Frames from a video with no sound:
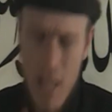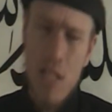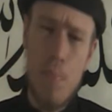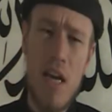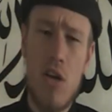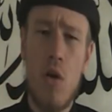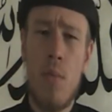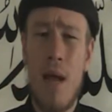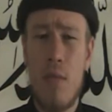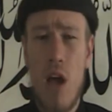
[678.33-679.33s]
Depending on
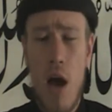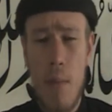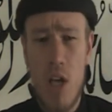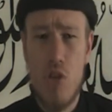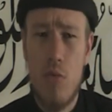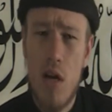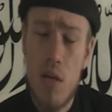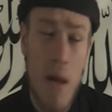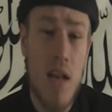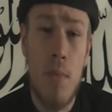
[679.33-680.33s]
how much you earn,
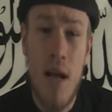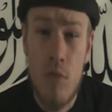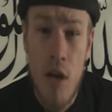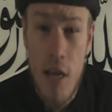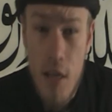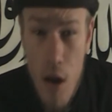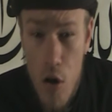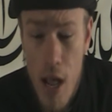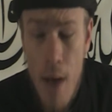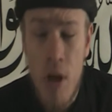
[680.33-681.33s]
depending
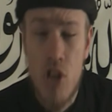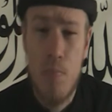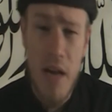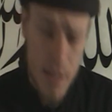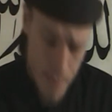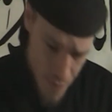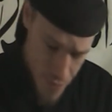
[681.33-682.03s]
on how much you pay.